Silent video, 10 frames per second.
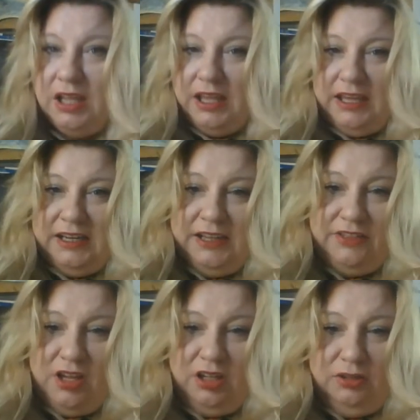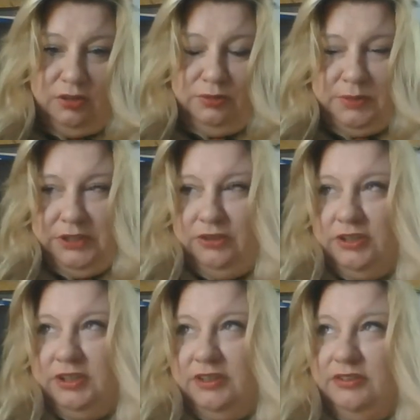and I thought, oh my
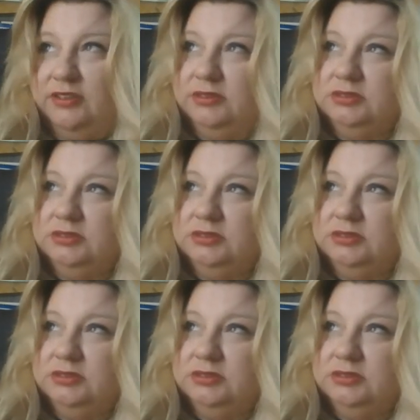goodness,